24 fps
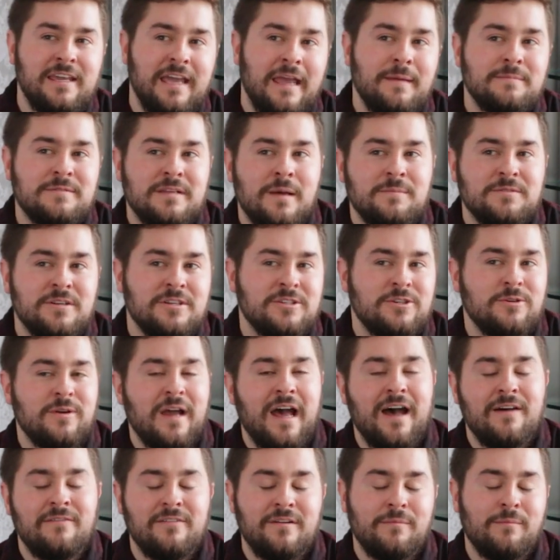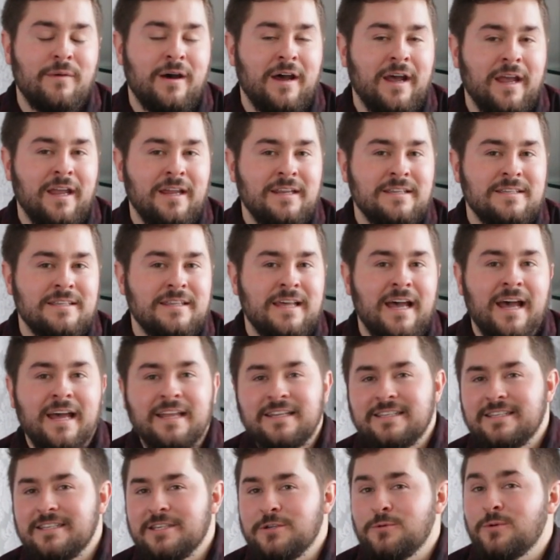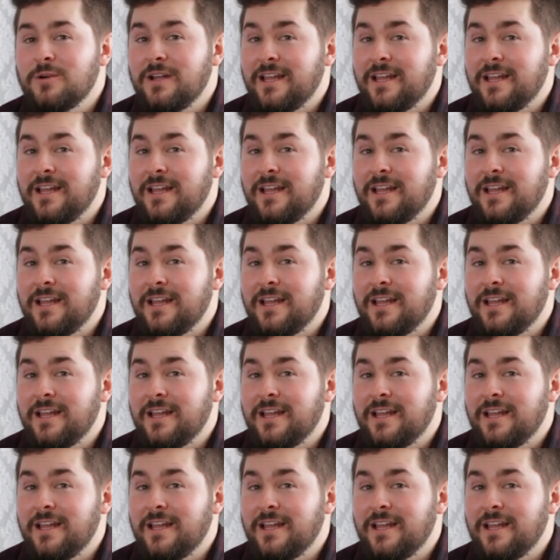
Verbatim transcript: Gameceptions you have in mind that you